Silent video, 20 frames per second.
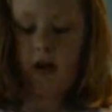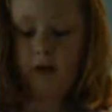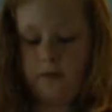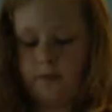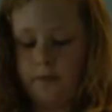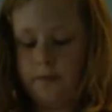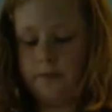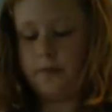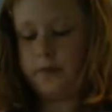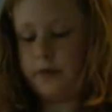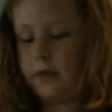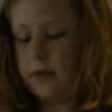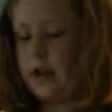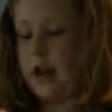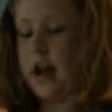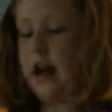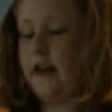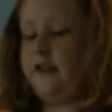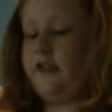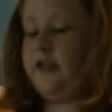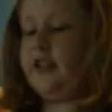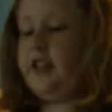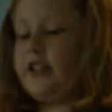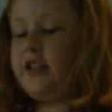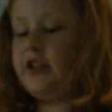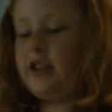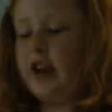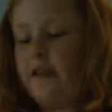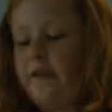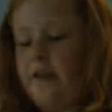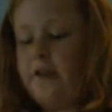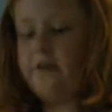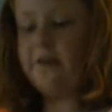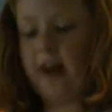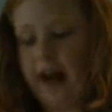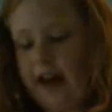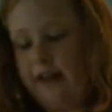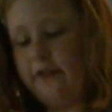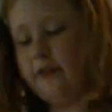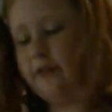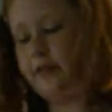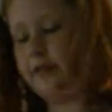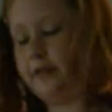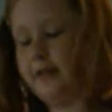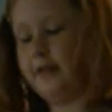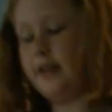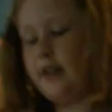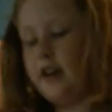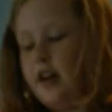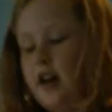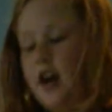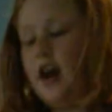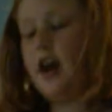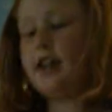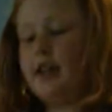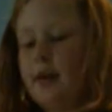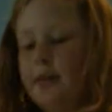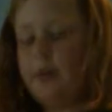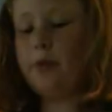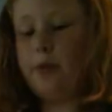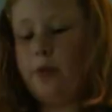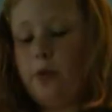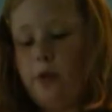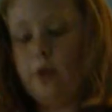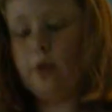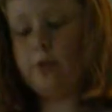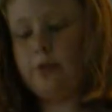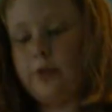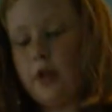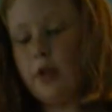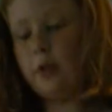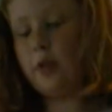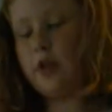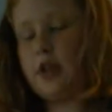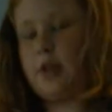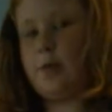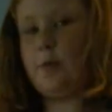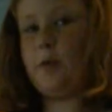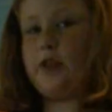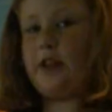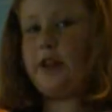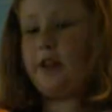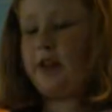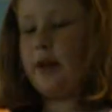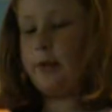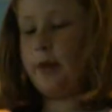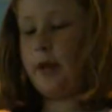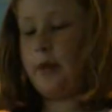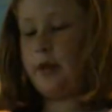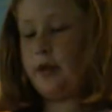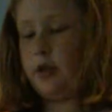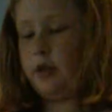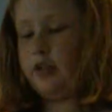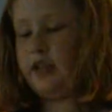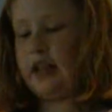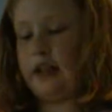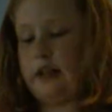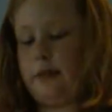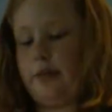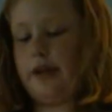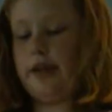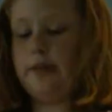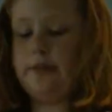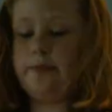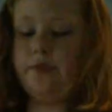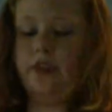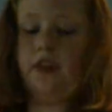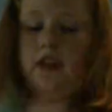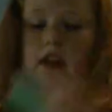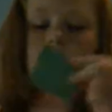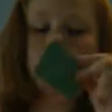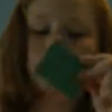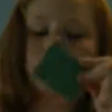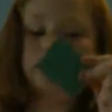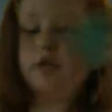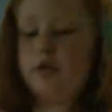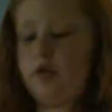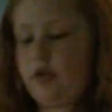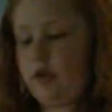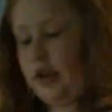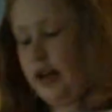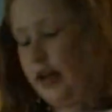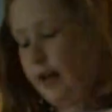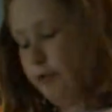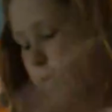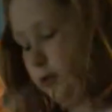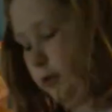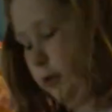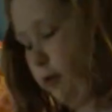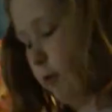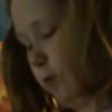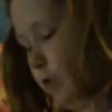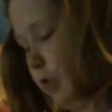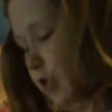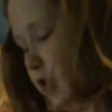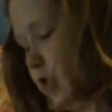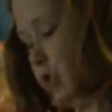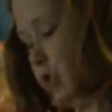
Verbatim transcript: song from 6 or out 5. I'll type a pool, but they can't play but you like to play. And blue or orange.